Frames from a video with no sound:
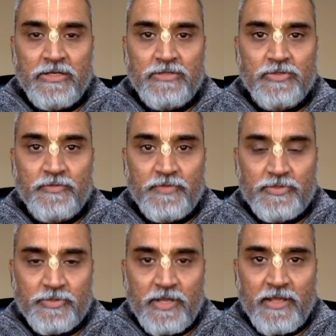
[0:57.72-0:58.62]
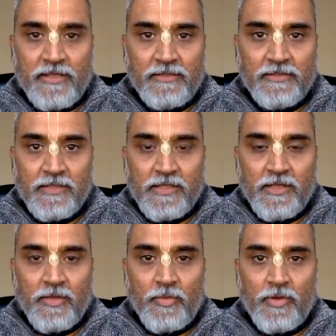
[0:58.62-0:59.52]
So for today,
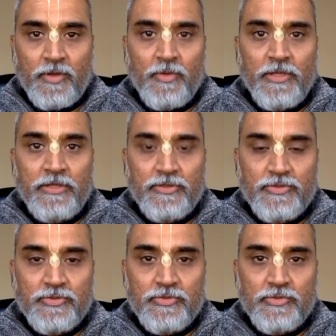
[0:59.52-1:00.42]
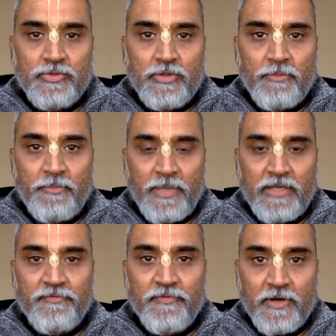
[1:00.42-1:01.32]
we're going to
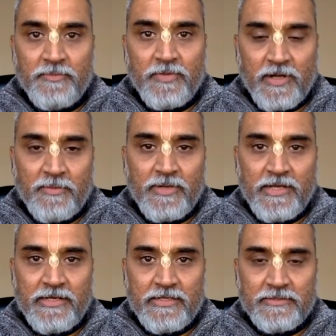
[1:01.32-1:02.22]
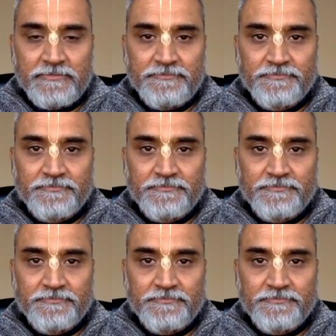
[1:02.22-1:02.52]
pick from Ramayana,